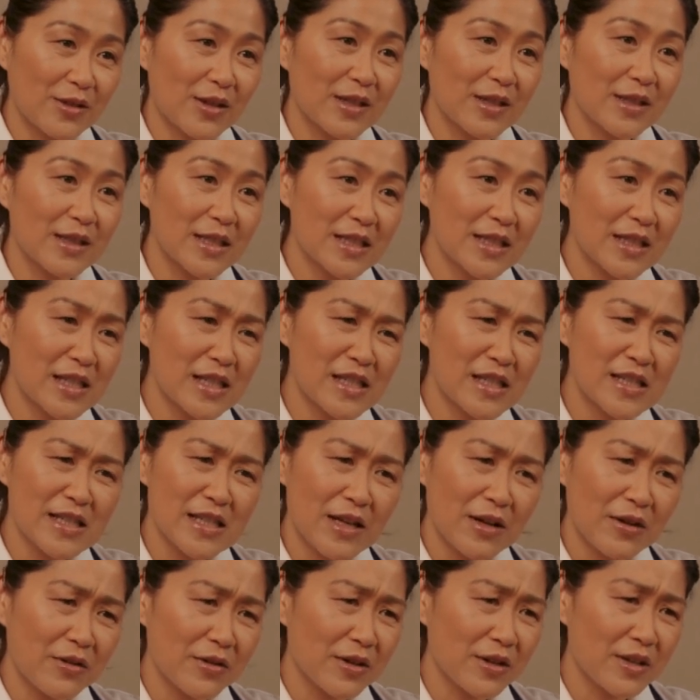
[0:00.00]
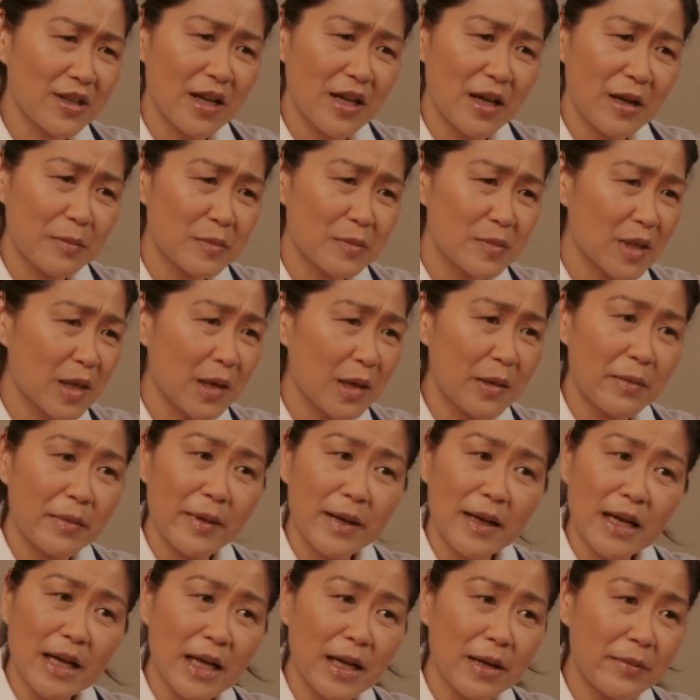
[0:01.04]
beans and peas,
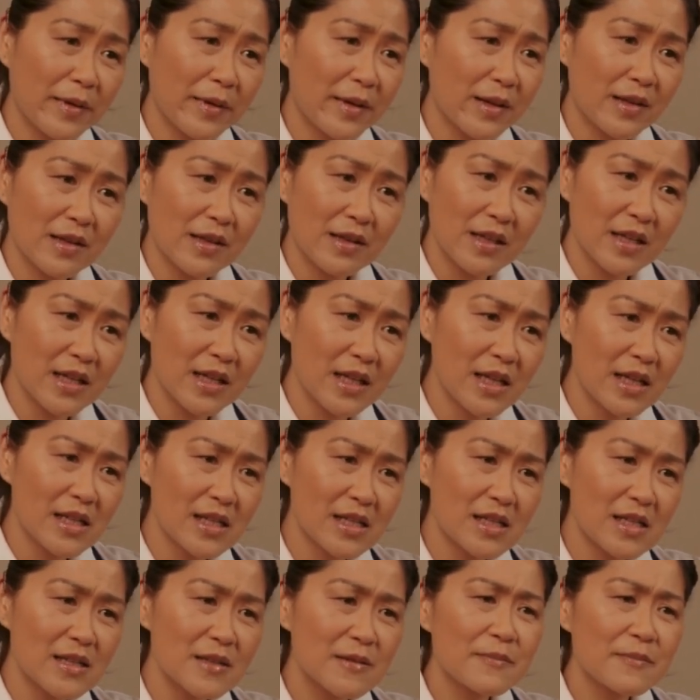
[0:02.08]
and tiger nuts.